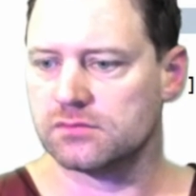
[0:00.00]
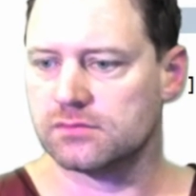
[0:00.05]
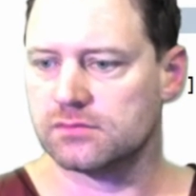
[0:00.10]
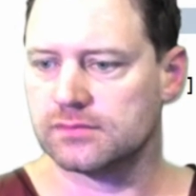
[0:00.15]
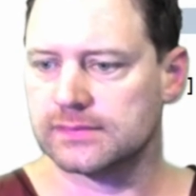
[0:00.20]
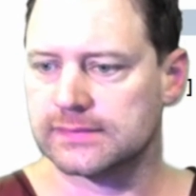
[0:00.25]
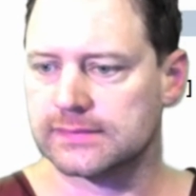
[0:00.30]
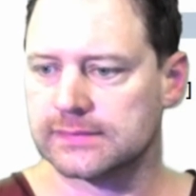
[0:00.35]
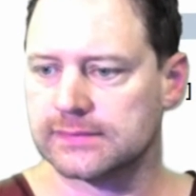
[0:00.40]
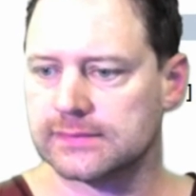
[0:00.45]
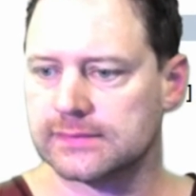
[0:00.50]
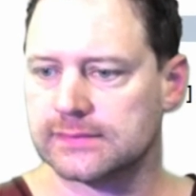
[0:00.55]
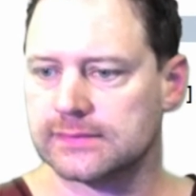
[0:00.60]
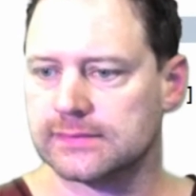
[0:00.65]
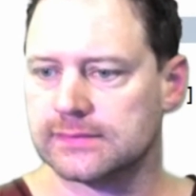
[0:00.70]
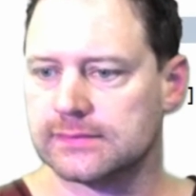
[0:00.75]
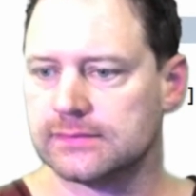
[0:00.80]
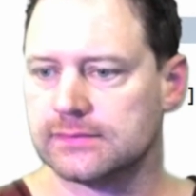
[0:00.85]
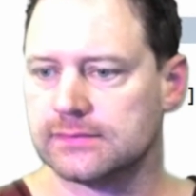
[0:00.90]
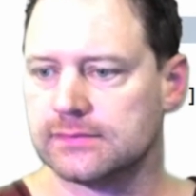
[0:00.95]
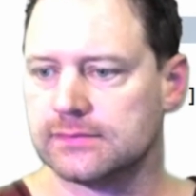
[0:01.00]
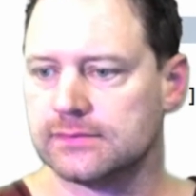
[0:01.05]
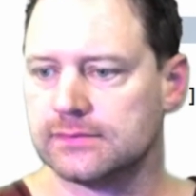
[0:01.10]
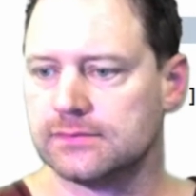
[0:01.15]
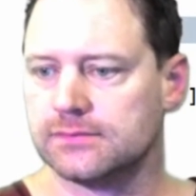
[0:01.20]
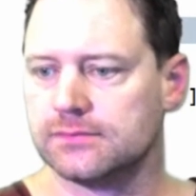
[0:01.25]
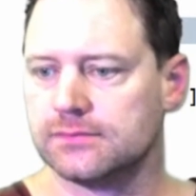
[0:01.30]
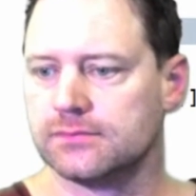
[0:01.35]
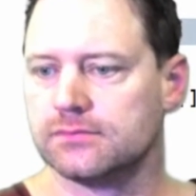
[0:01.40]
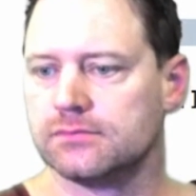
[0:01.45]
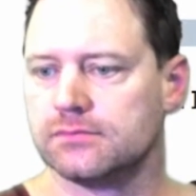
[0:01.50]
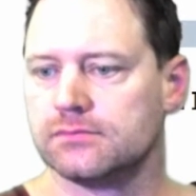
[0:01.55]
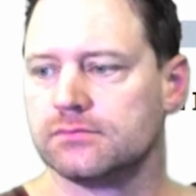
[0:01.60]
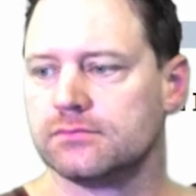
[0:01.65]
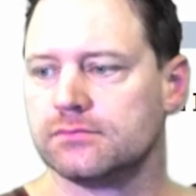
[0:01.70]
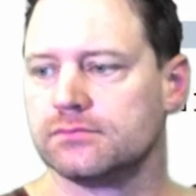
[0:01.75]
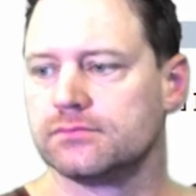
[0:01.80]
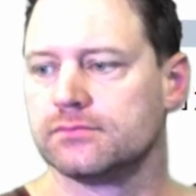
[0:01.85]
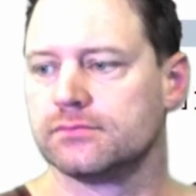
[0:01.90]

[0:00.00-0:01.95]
[no speech]